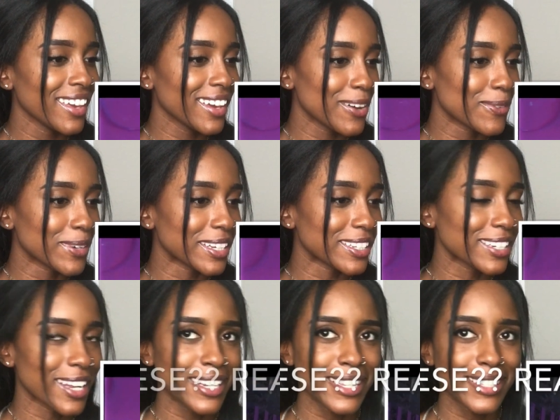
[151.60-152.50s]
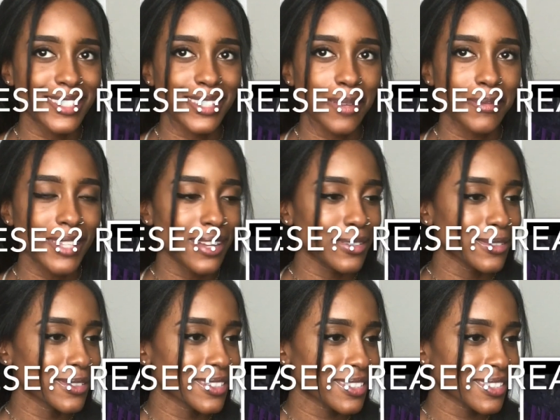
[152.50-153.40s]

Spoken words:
Got what, Chinese subtitles?